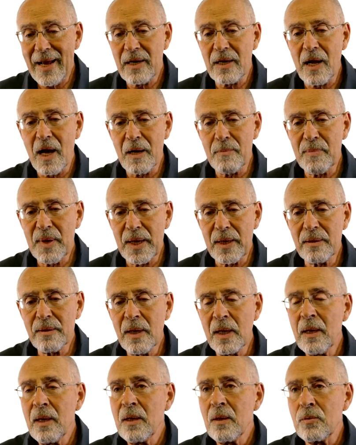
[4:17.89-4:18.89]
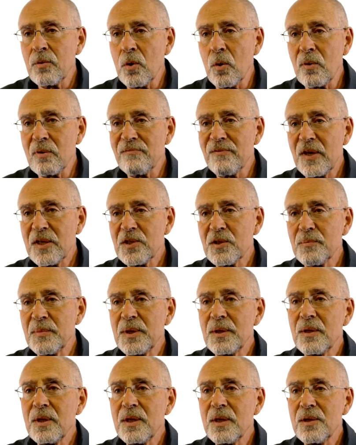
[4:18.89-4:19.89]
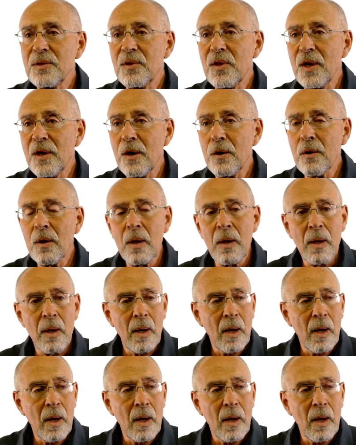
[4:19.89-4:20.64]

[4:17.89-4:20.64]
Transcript: an iPad, no investment needed there.